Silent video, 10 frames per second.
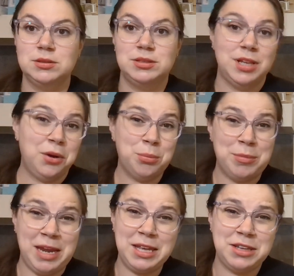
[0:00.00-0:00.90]
They don't
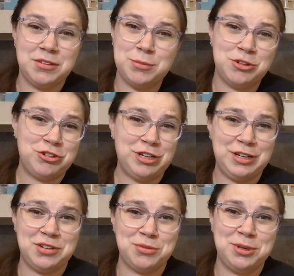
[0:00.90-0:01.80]
make these
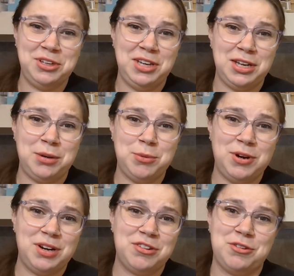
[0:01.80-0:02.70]
machines really
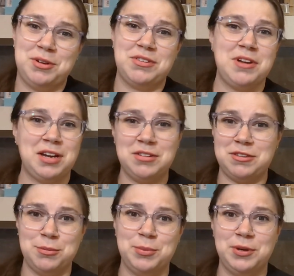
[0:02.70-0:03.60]
anymore, so it's not as
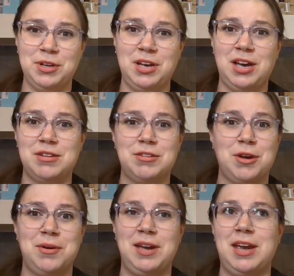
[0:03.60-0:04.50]
simple as
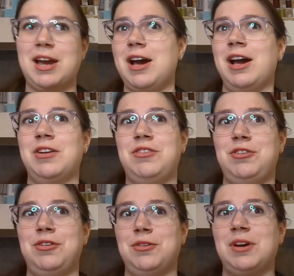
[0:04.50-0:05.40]
going
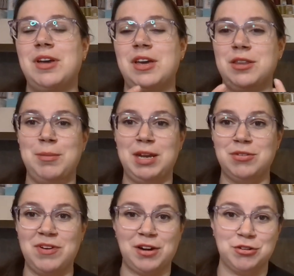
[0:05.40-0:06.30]
onto the
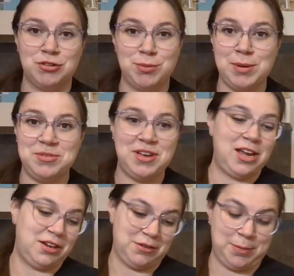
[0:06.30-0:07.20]
manufacturer's
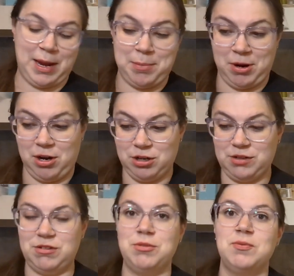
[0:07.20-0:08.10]
website to buy
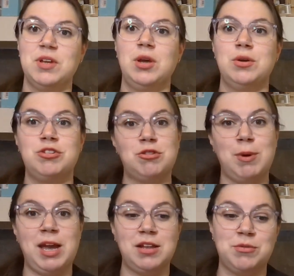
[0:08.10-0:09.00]
parts, which is
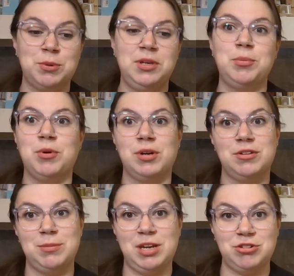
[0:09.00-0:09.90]
why it's really important
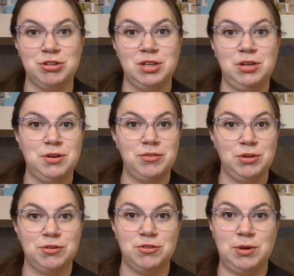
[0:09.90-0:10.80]
to make sure that you
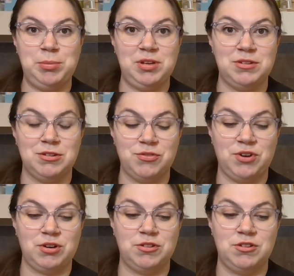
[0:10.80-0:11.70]
those three pieces
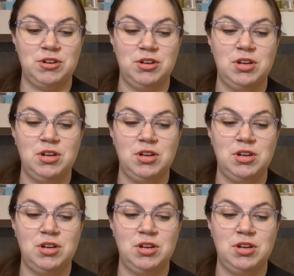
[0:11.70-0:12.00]
first.